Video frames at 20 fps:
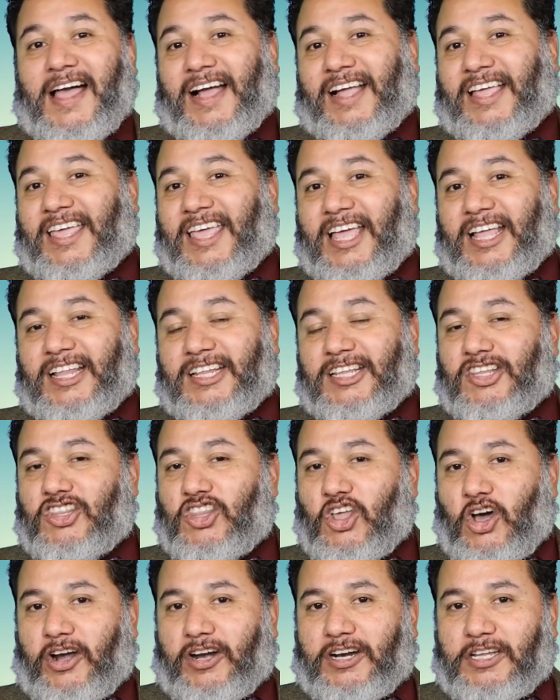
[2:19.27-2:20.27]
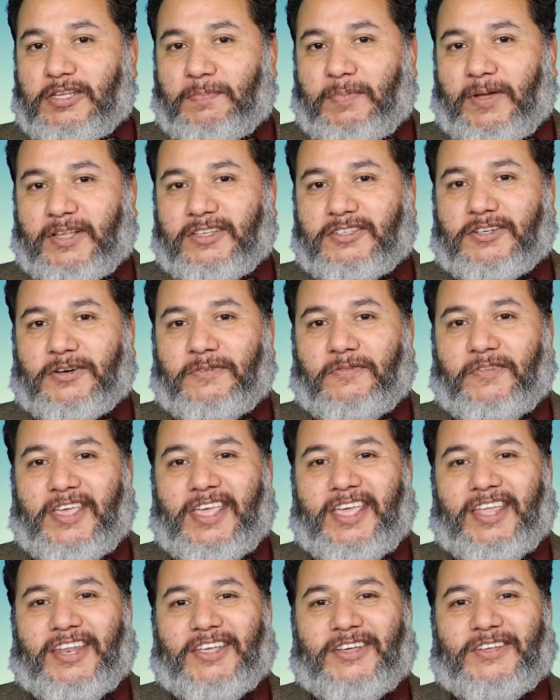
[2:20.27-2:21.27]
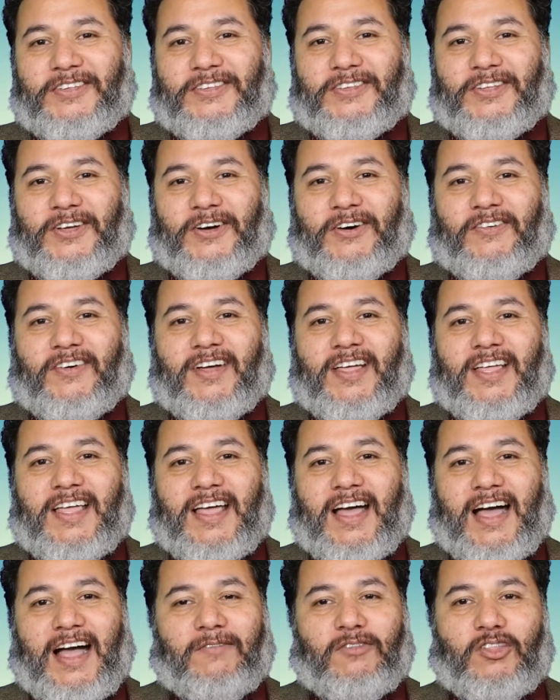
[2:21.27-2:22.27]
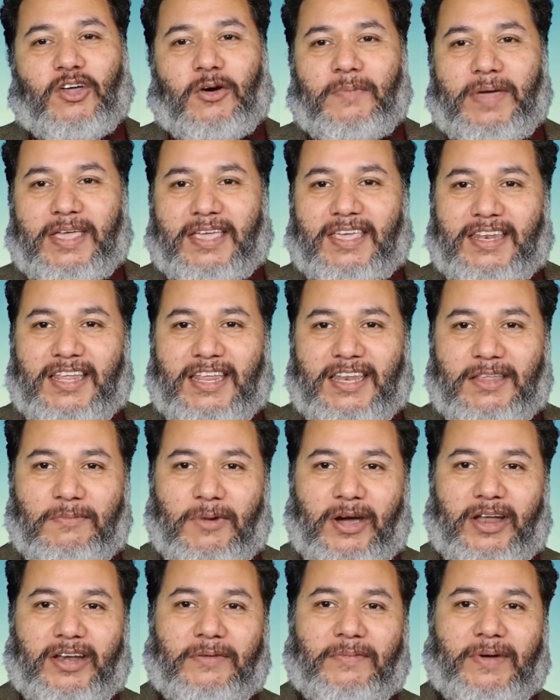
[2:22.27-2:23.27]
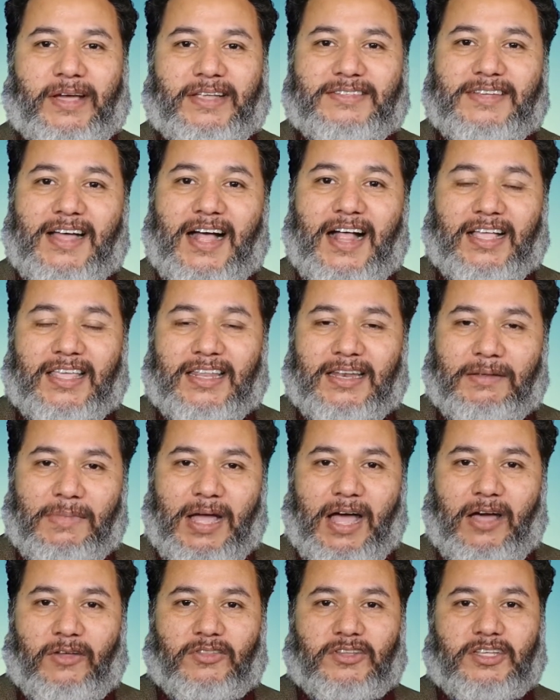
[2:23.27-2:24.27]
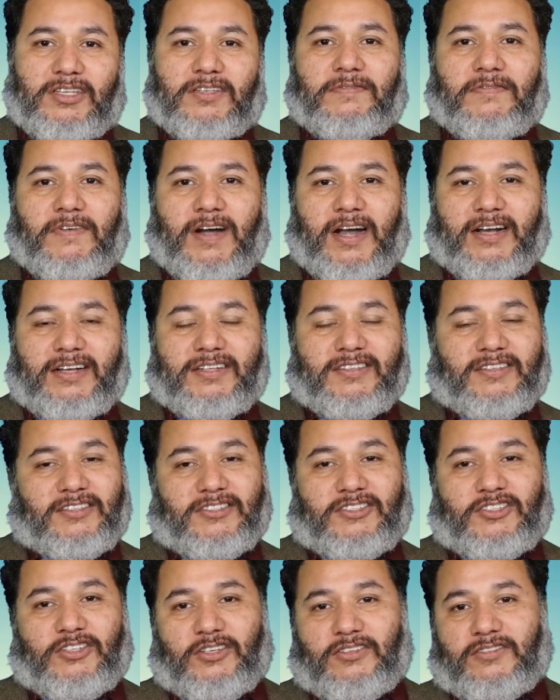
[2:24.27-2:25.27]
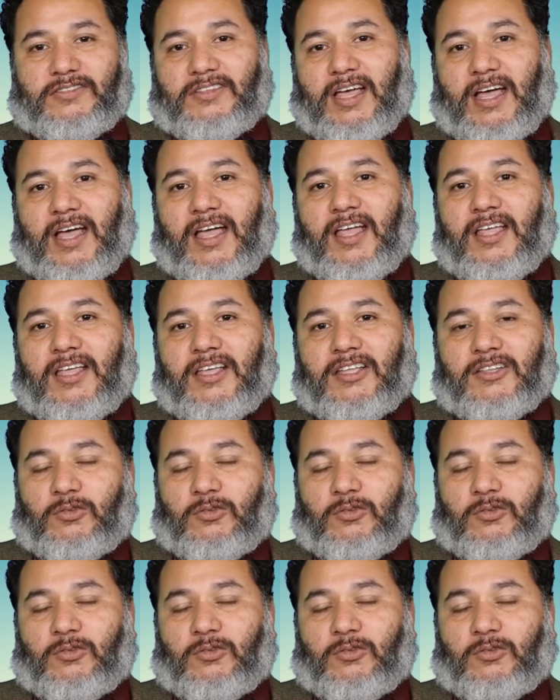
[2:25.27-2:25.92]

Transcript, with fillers: Again, not a sponsored video, so I'm not making any money by talking about these fragrances, just uh,